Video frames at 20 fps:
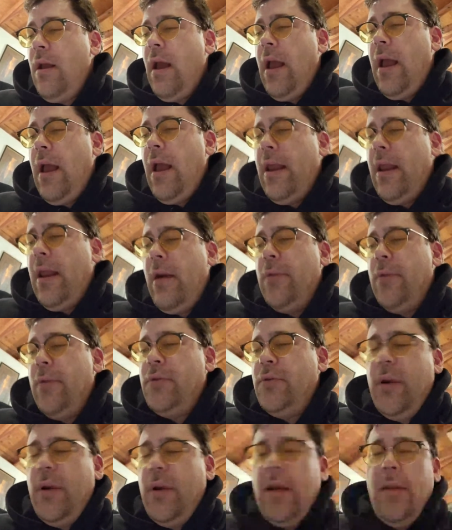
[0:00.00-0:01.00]
and I
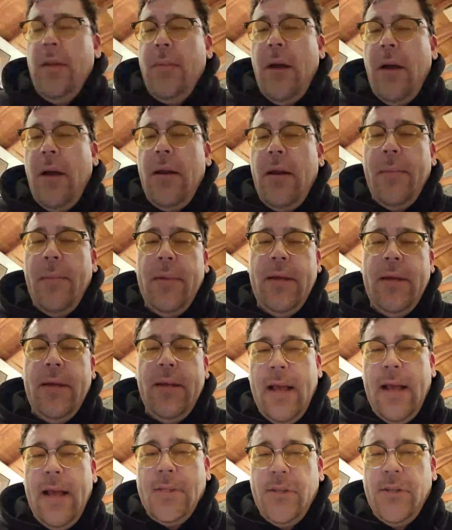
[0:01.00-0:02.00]
was reading about
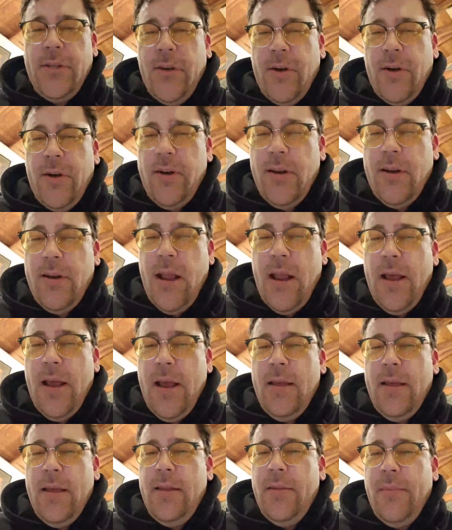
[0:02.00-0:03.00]
Nebuchadnezzar
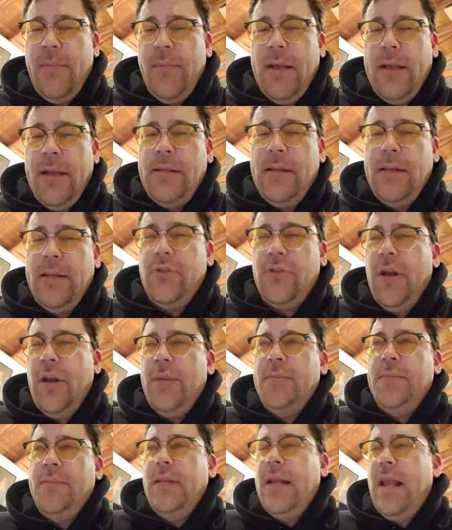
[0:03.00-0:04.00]
and the amazing dreams
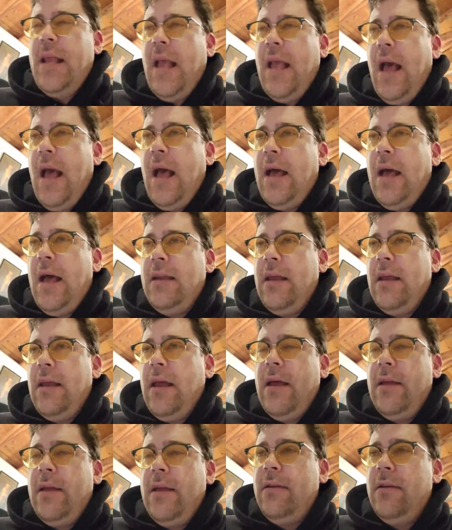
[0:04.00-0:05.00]
that he had,
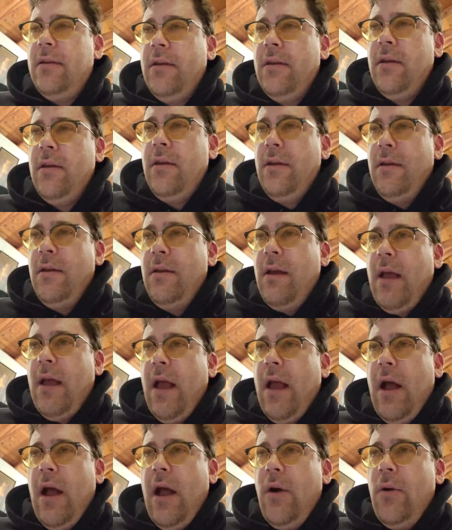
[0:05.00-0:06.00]
and
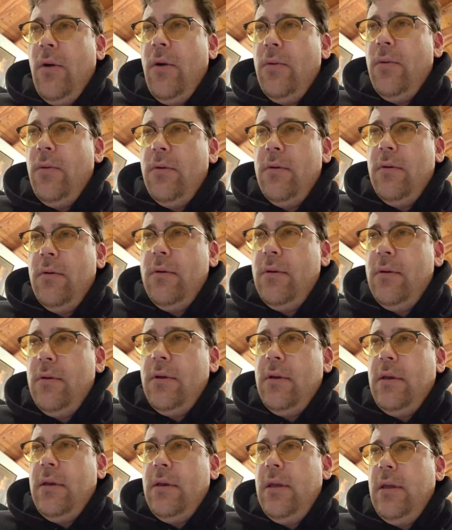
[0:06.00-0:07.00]
how
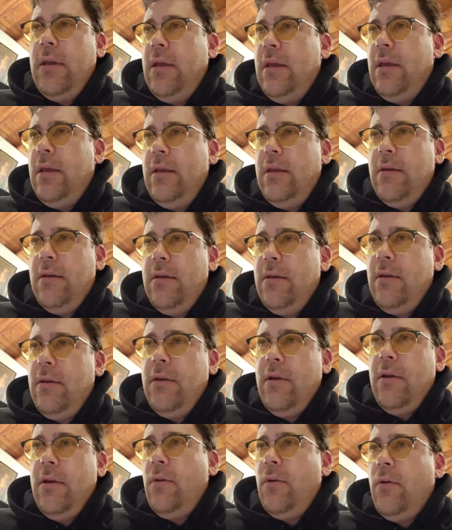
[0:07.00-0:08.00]
he,
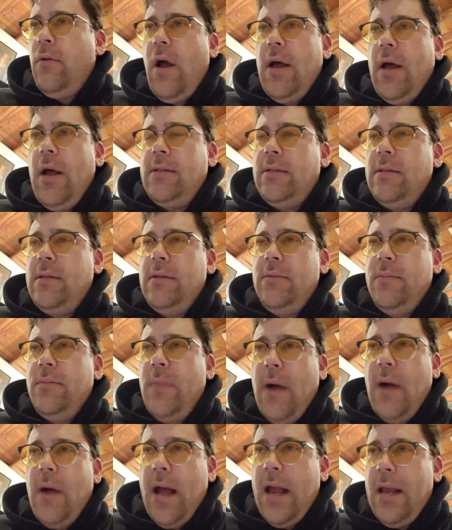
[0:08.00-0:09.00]
lost his
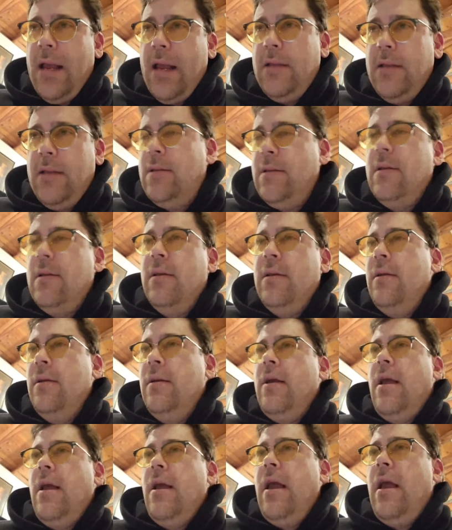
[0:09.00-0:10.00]
mind
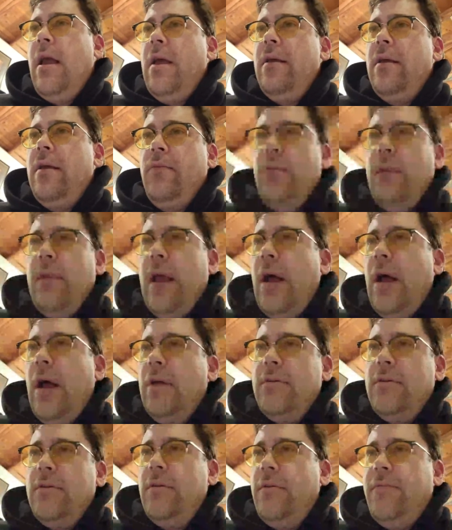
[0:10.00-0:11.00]
and went
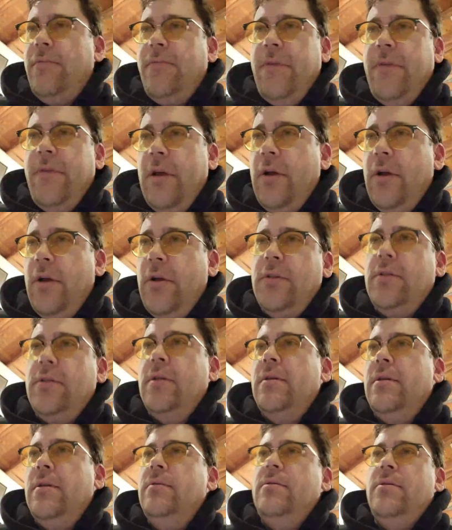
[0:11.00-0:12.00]
out to the fields
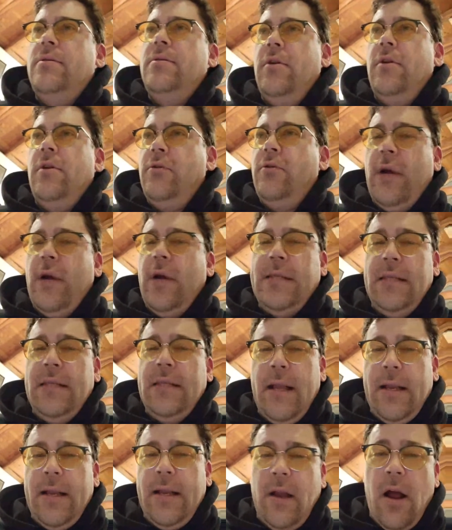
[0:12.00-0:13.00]
and started grazing
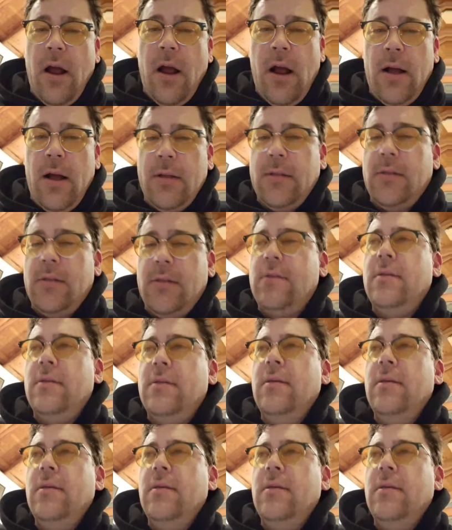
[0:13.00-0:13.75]
like an ox